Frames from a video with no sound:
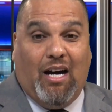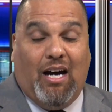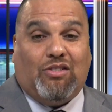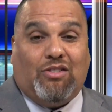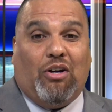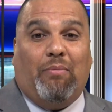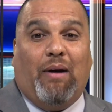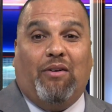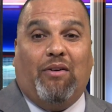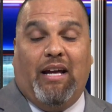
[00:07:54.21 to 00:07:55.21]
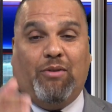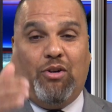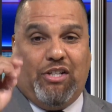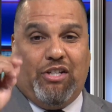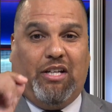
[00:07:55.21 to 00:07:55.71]
talk about
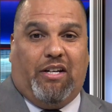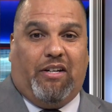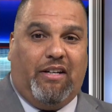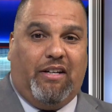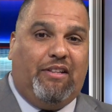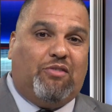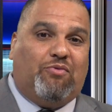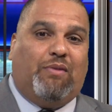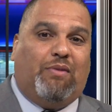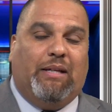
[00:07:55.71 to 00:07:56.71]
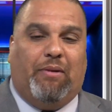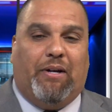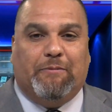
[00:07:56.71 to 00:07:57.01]
immigration here in this clip here.